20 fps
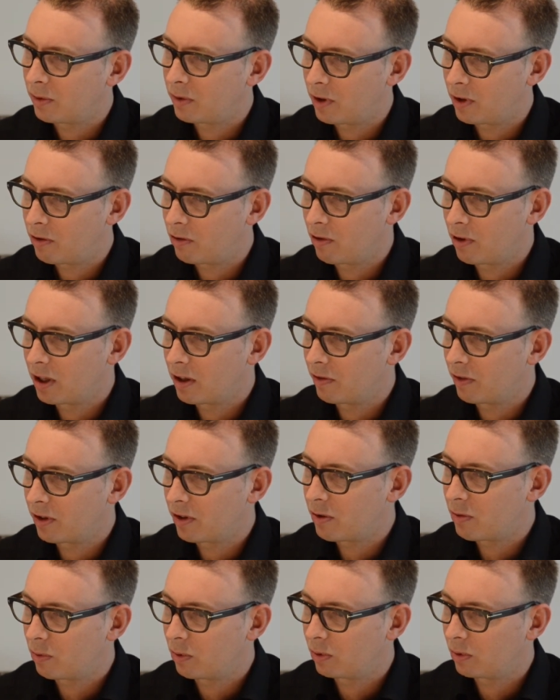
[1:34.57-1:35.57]
the three of
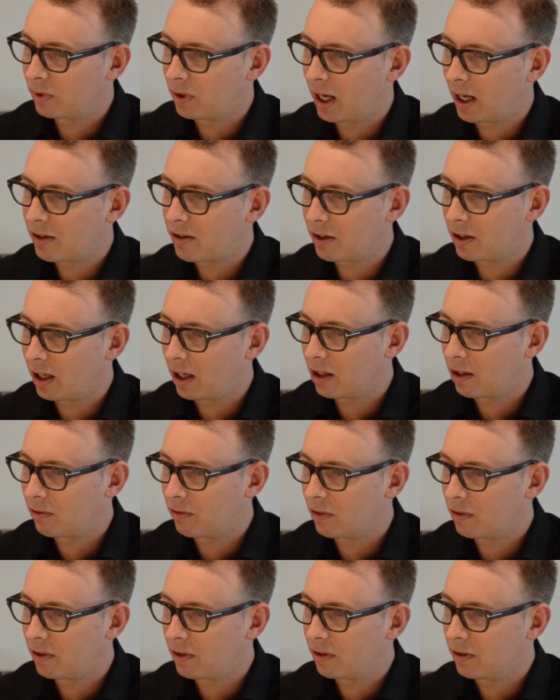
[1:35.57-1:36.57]
us will get
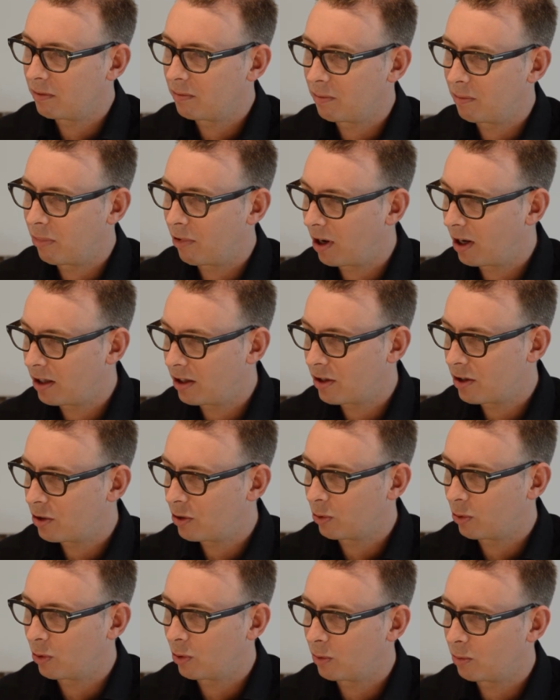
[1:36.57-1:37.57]
together and
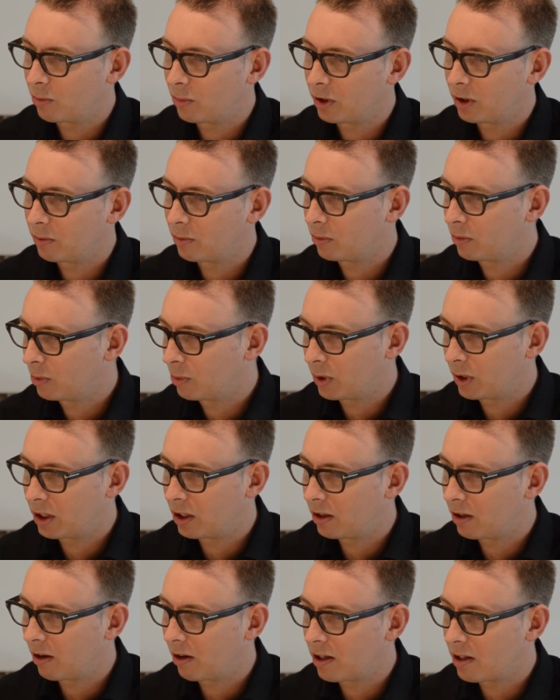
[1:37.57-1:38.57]
brainstorm and with
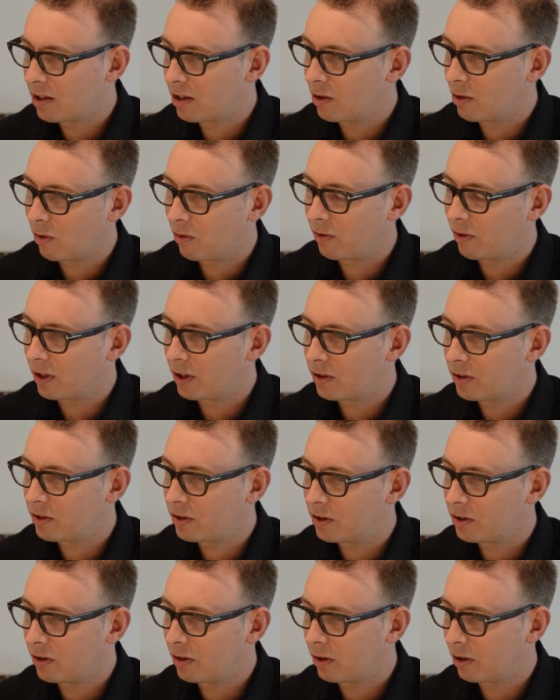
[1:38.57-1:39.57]
the guys in the
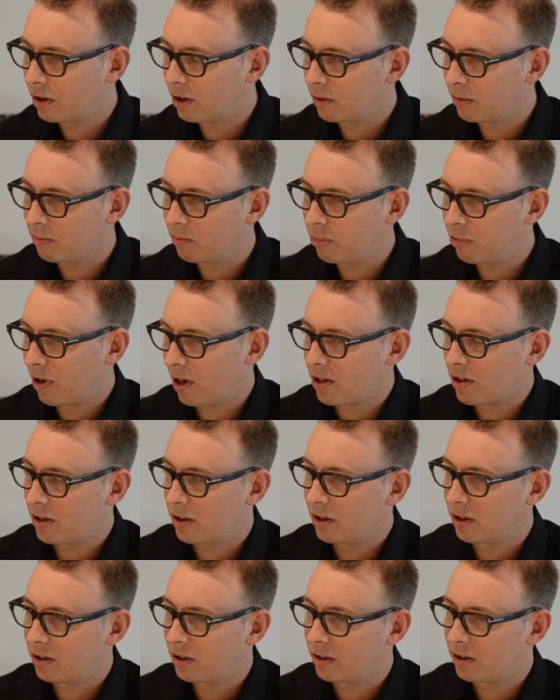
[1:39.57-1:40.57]
office look at
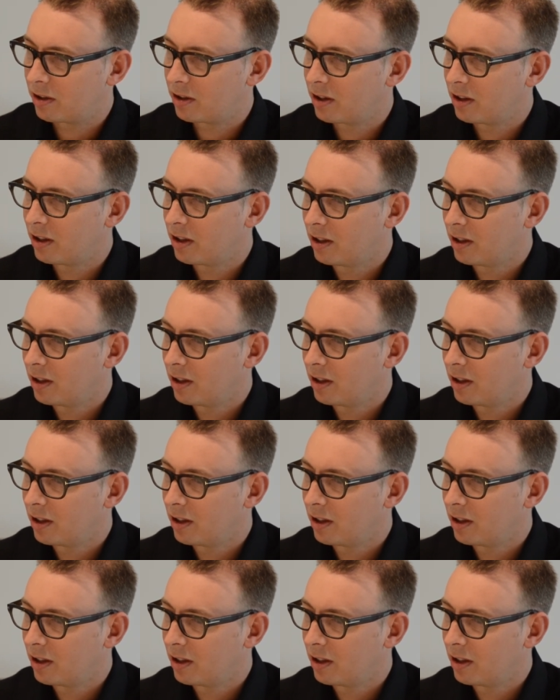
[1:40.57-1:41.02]
precedent